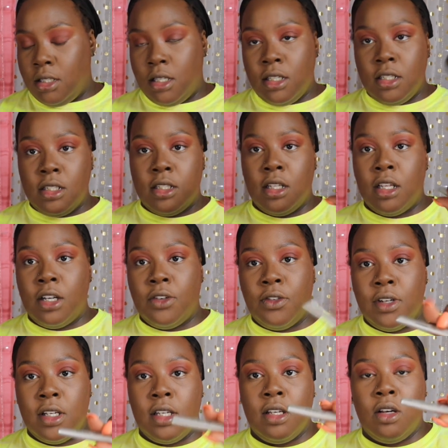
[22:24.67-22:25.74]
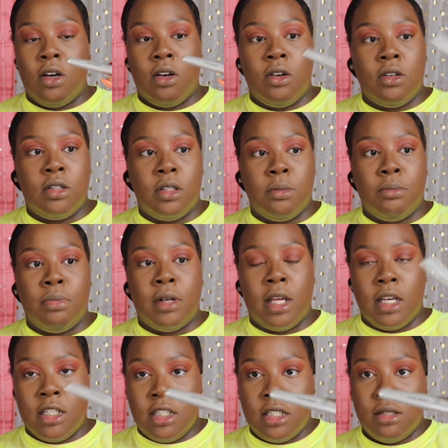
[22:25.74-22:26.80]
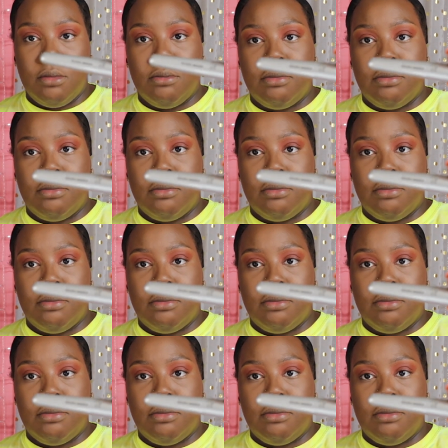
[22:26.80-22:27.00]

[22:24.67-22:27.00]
and it's literally called Blush